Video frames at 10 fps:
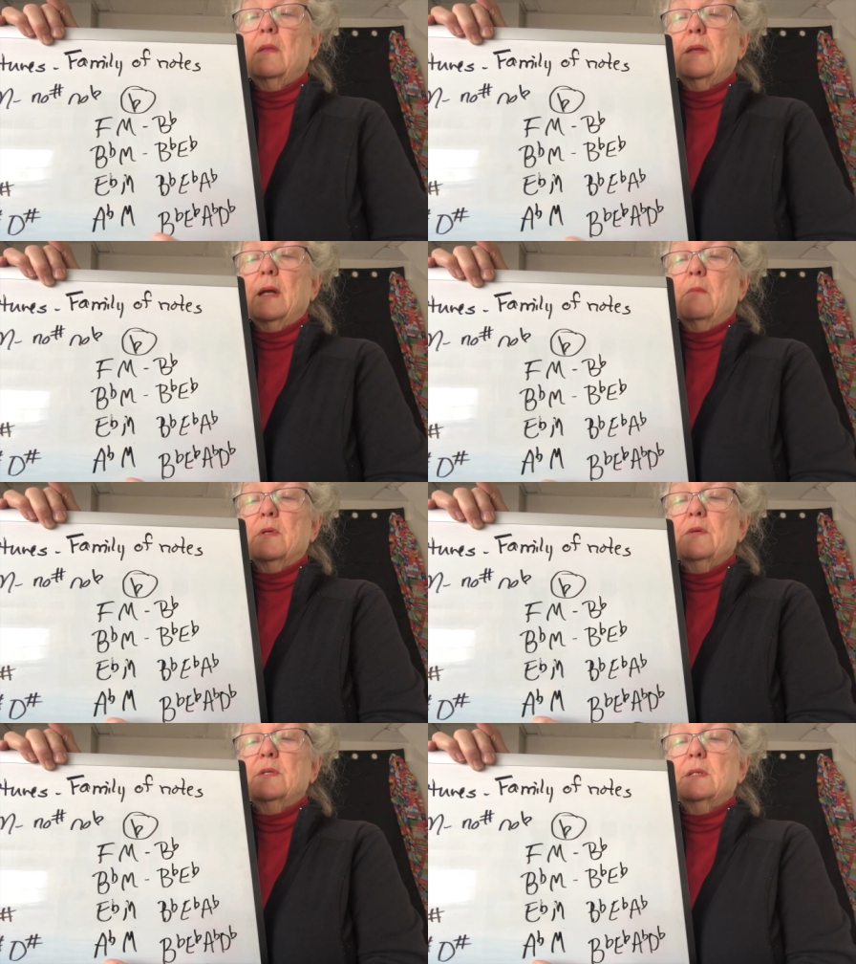The name of
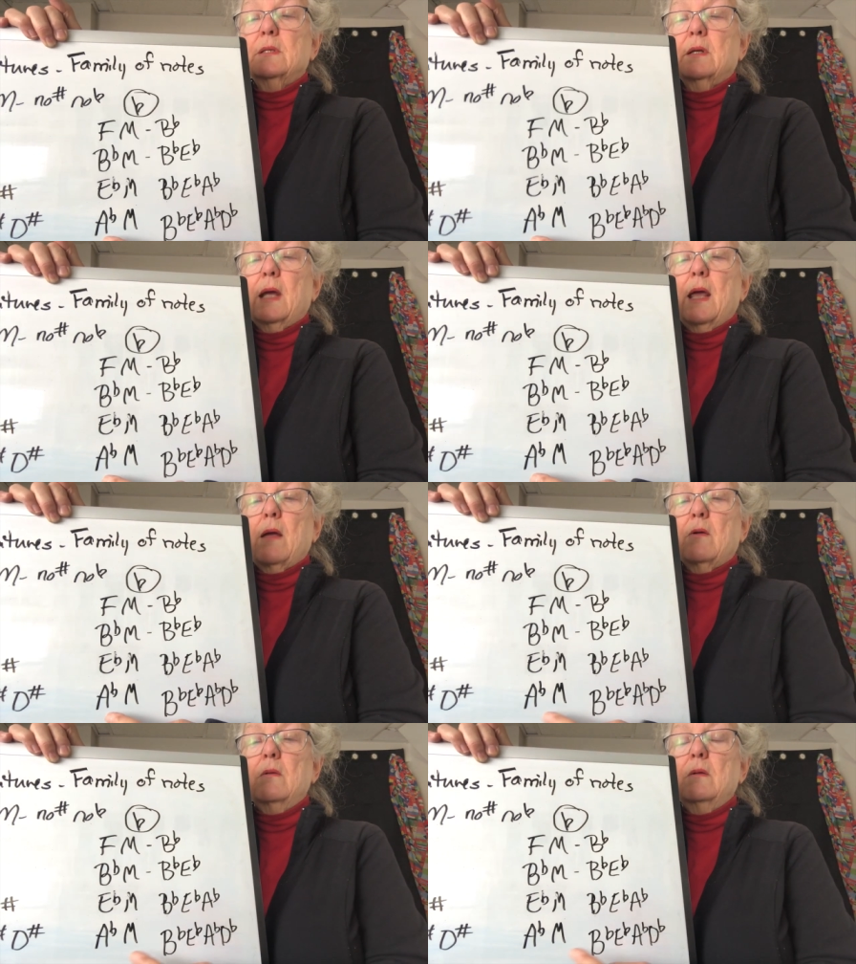the
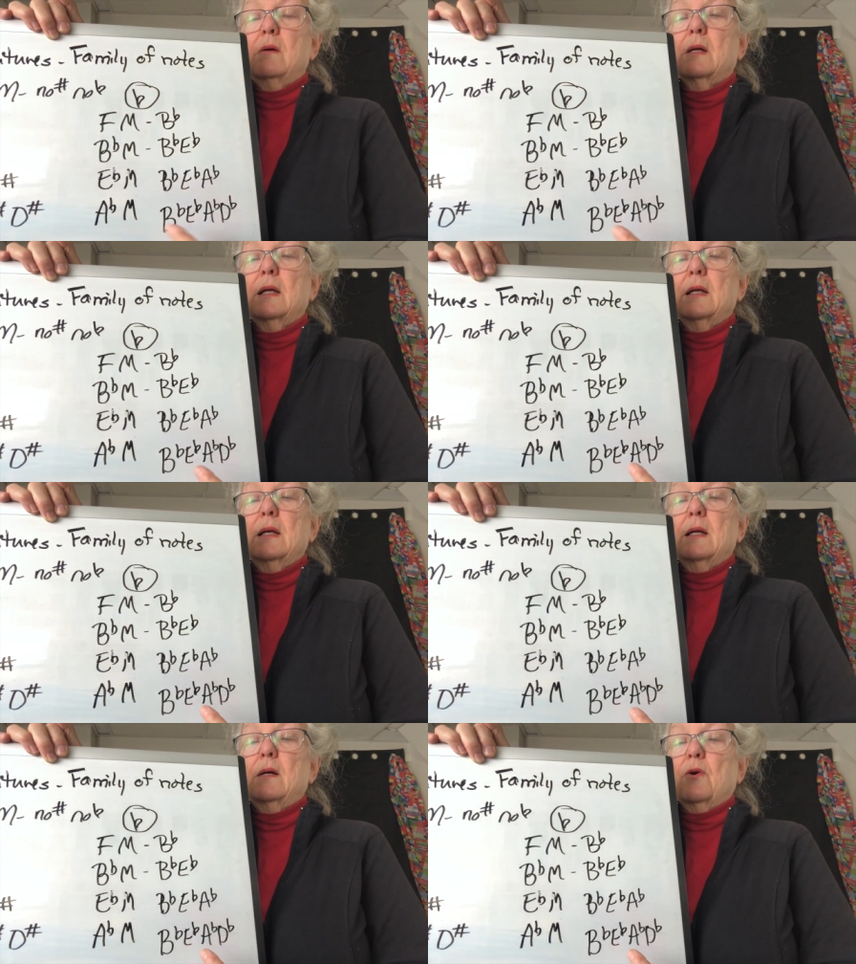scale
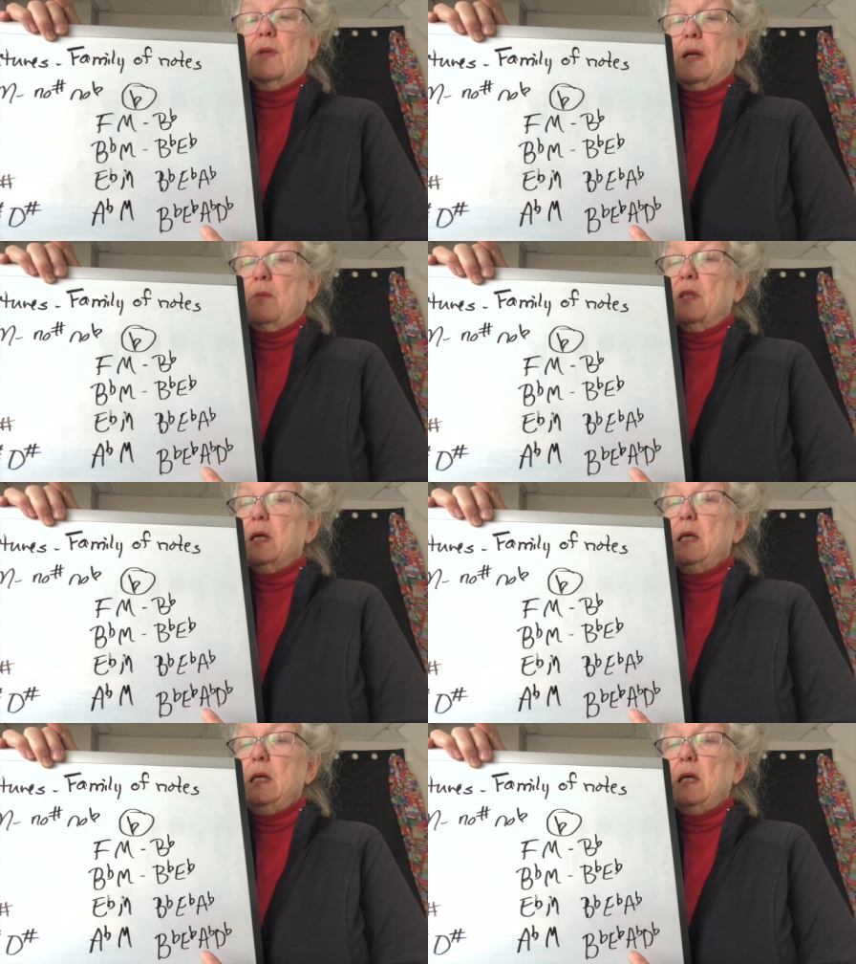or the name of the
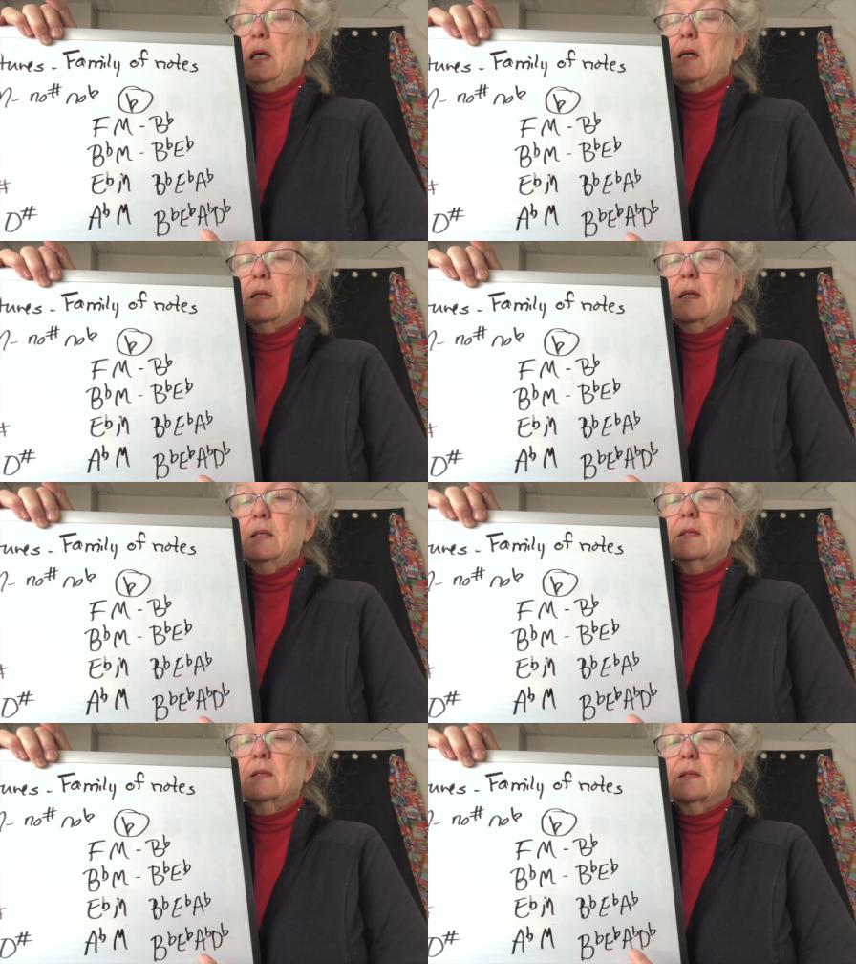key
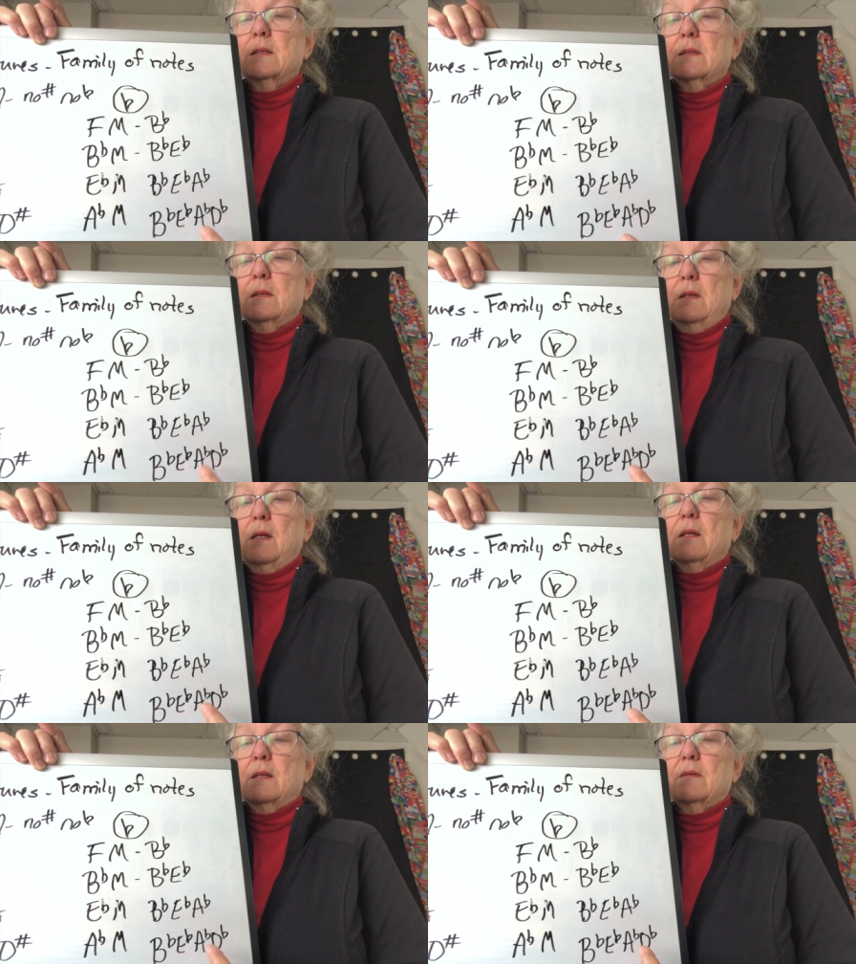is this
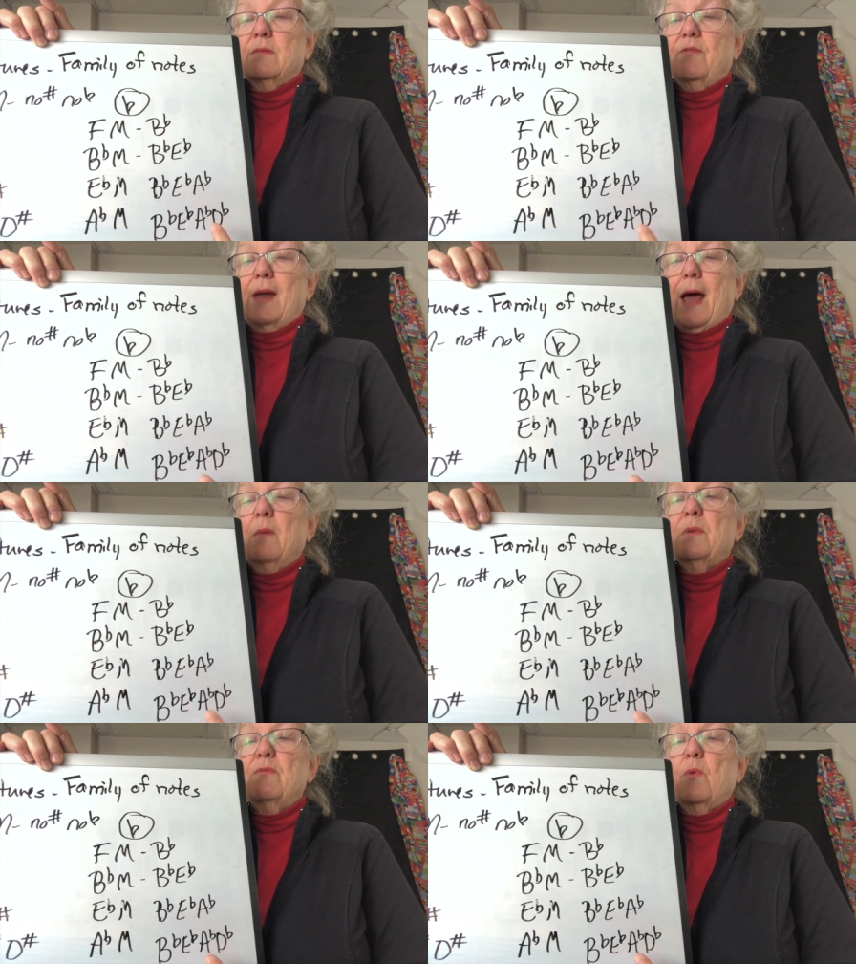this
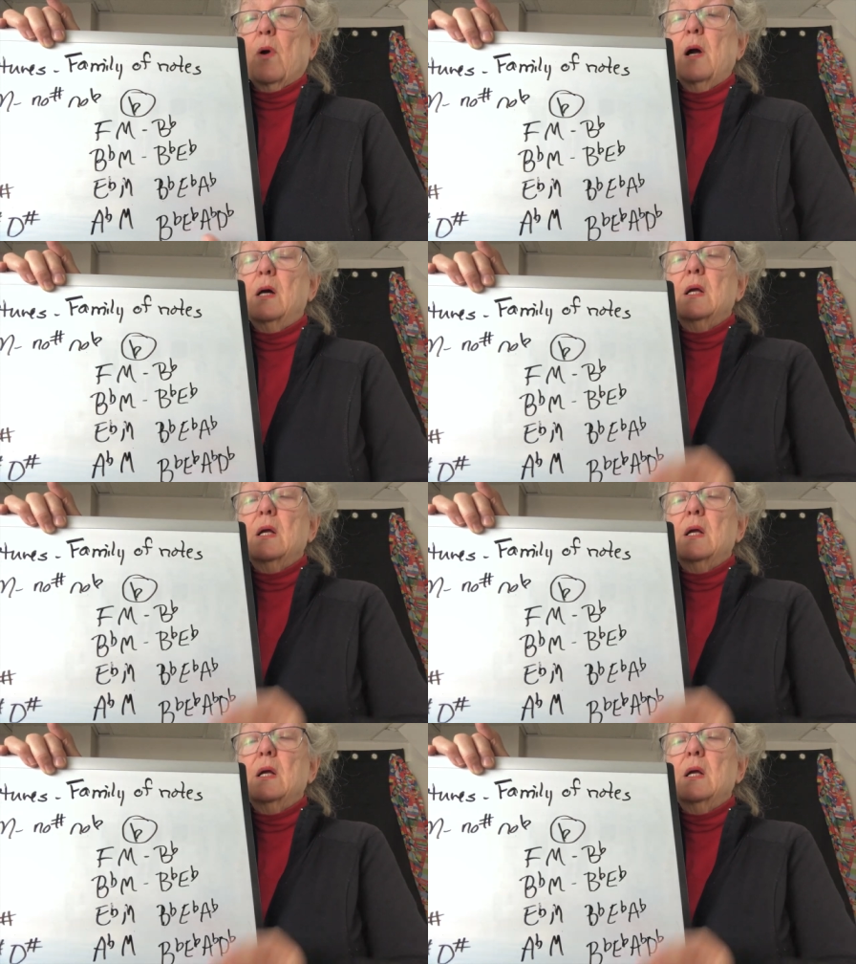flat before.